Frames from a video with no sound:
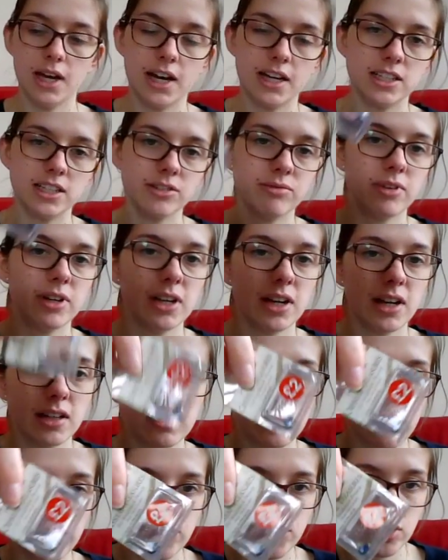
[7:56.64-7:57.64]
I did realise
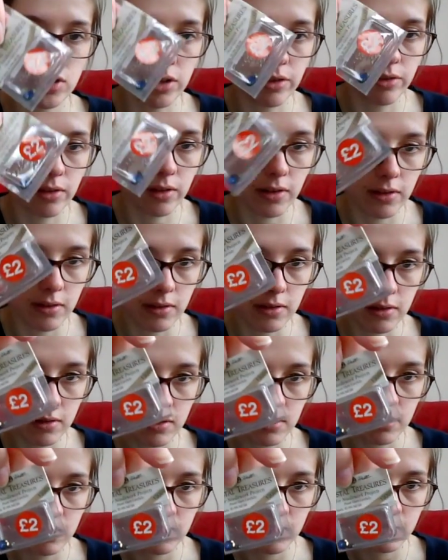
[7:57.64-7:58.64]
after though that
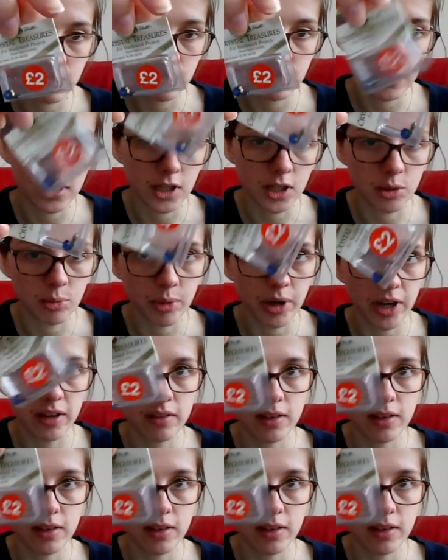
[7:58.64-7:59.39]
you can buy